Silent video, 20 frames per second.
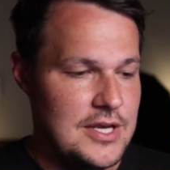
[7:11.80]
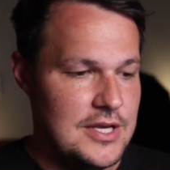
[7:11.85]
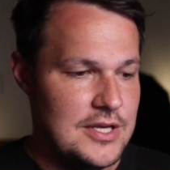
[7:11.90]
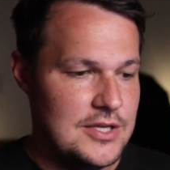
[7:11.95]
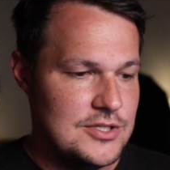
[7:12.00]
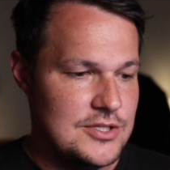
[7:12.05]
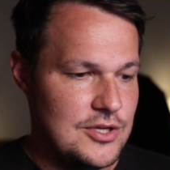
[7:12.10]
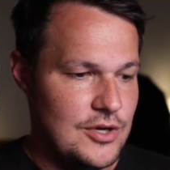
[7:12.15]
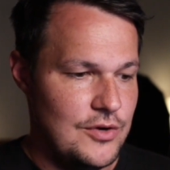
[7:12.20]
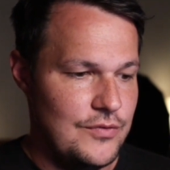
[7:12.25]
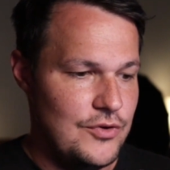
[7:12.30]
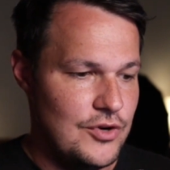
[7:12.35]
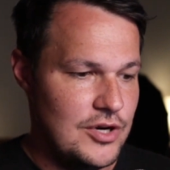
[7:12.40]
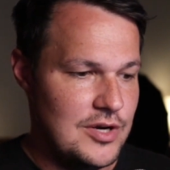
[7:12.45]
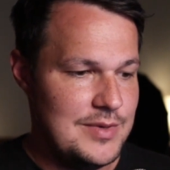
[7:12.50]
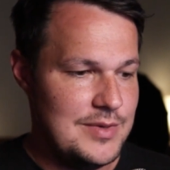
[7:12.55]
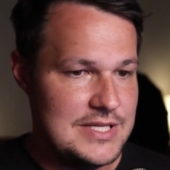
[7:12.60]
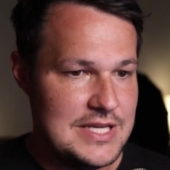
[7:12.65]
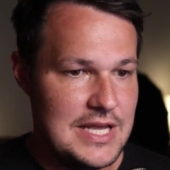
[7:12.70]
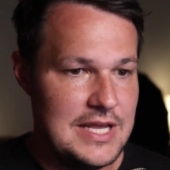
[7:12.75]
So if you're going to
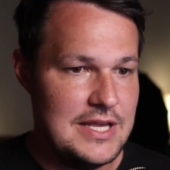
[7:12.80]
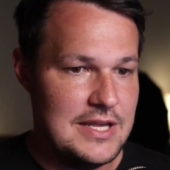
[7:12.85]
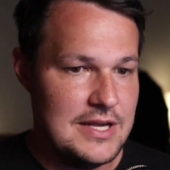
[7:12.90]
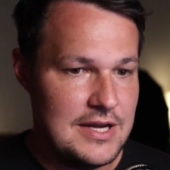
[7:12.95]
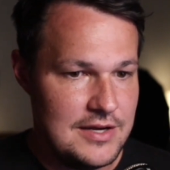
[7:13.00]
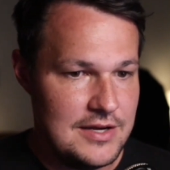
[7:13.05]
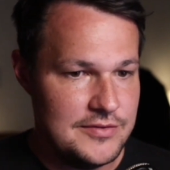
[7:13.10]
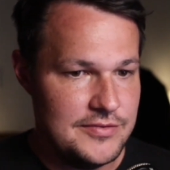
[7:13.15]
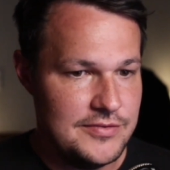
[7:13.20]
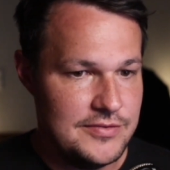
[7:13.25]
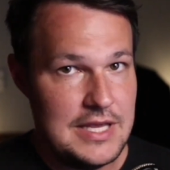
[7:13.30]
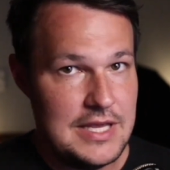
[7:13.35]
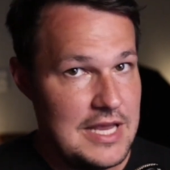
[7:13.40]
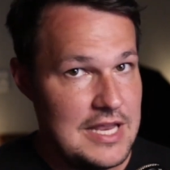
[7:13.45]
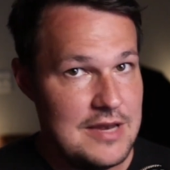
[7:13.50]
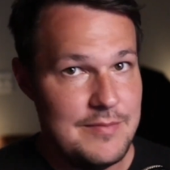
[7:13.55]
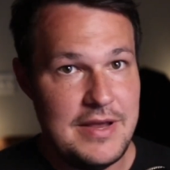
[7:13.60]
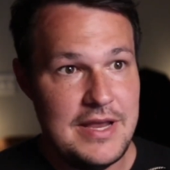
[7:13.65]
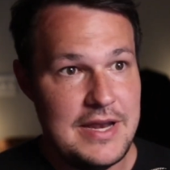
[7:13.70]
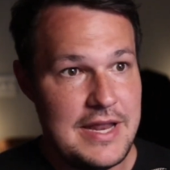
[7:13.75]
be taking off
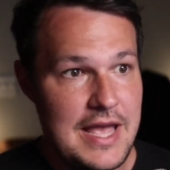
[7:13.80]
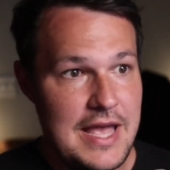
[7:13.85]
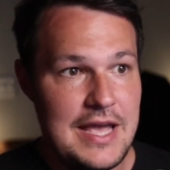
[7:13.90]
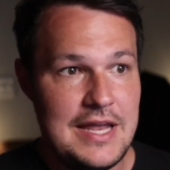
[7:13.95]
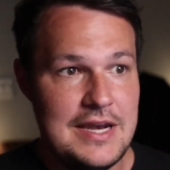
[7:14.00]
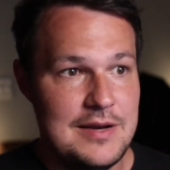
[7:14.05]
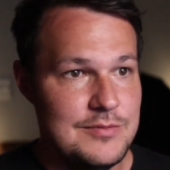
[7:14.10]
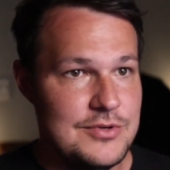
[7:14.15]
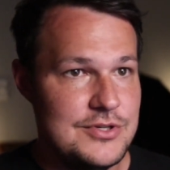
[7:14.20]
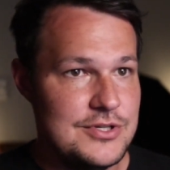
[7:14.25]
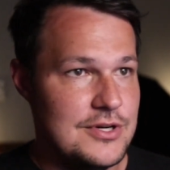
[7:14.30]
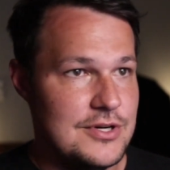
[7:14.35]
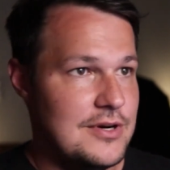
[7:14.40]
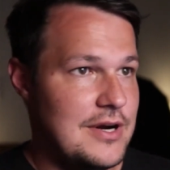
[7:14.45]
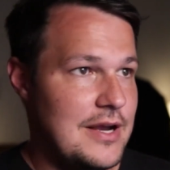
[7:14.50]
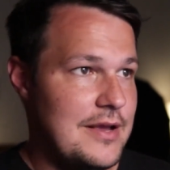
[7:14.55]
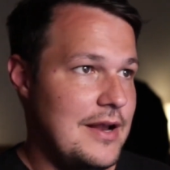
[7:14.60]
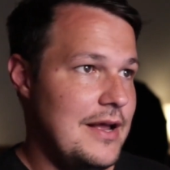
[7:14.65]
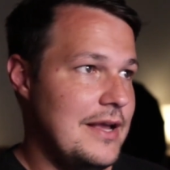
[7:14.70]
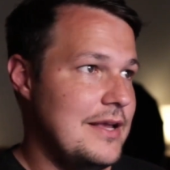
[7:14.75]
in Manhattan, I'm sure
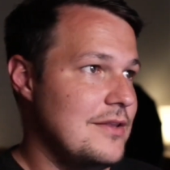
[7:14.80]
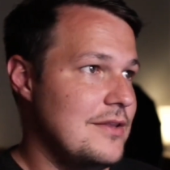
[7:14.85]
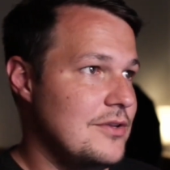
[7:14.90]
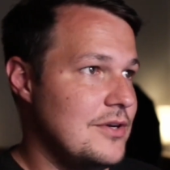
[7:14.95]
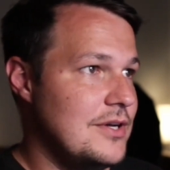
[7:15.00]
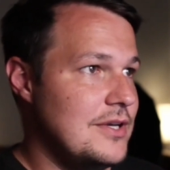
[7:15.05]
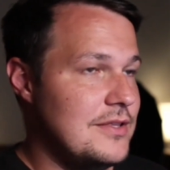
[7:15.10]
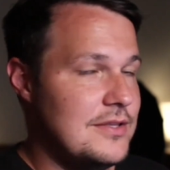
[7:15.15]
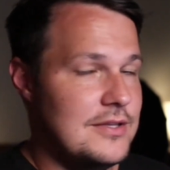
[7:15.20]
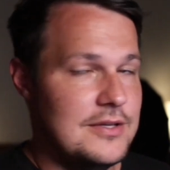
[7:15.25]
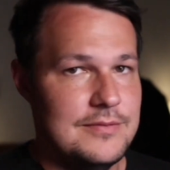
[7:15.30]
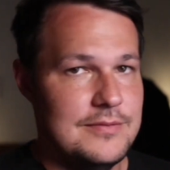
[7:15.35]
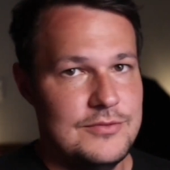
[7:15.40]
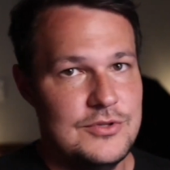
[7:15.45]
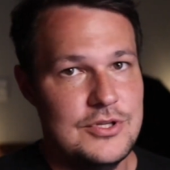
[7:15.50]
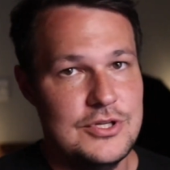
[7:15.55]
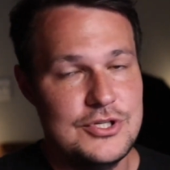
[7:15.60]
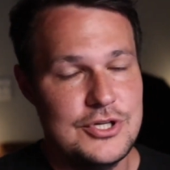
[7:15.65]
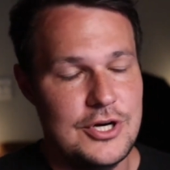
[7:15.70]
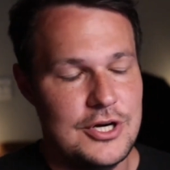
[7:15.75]
I, I, could look at the
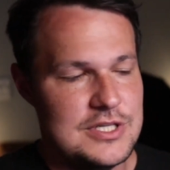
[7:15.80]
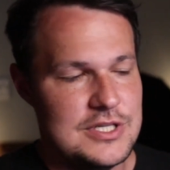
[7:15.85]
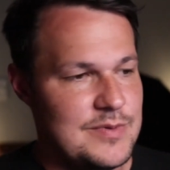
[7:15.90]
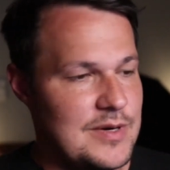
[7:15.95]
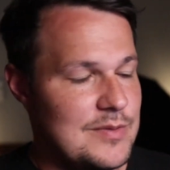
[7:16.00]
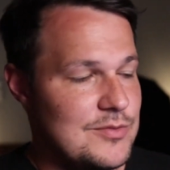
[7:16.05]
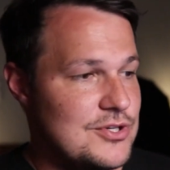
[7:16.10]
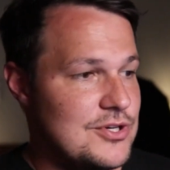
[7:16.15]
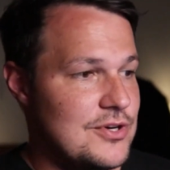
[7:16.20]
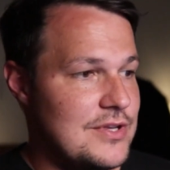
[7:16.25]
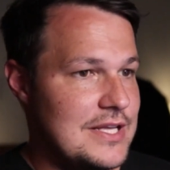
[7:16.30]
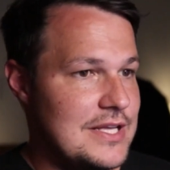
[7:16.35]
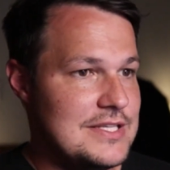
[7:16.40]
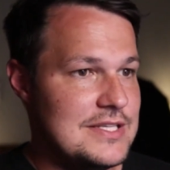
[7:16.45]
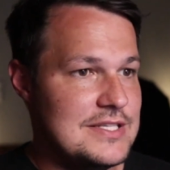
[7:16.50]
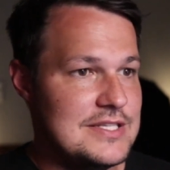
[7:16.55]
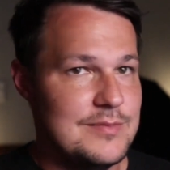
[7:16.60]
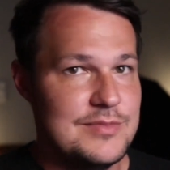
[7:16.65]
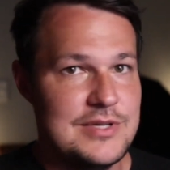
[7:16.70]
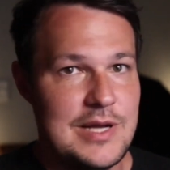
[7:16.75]
the charts, but I'm sure that's in
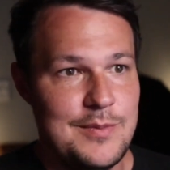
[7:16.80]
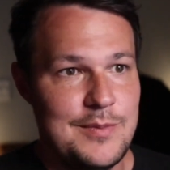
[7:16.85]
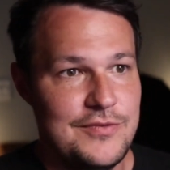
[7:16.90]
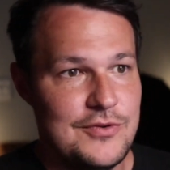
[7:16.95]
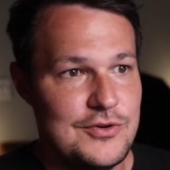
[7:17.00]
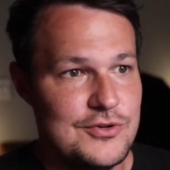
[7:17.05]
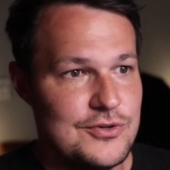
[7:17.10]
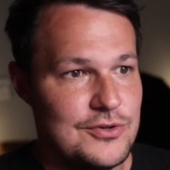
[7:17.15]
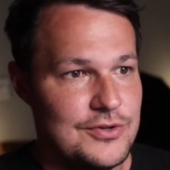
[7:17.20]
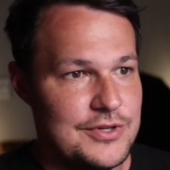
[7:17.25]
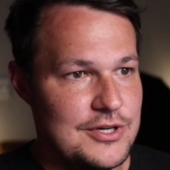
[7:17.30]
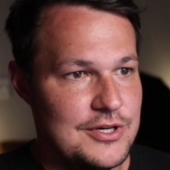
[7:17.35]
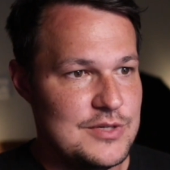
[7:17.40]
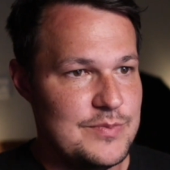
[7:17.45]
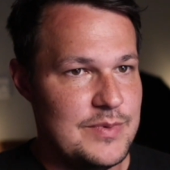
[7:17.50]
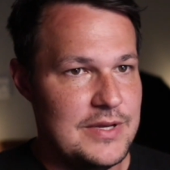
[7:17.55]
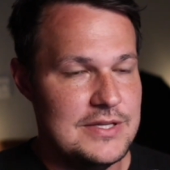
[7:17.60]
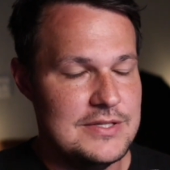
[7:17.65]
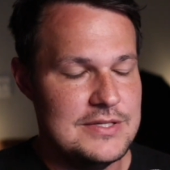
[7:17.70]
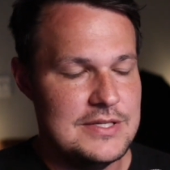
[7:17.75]
some type of controlled
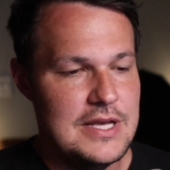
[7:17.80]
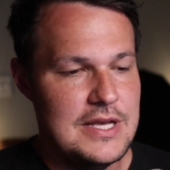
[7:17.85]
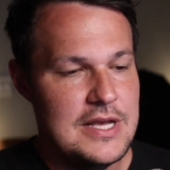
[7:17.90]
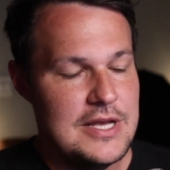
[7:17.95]
airspace.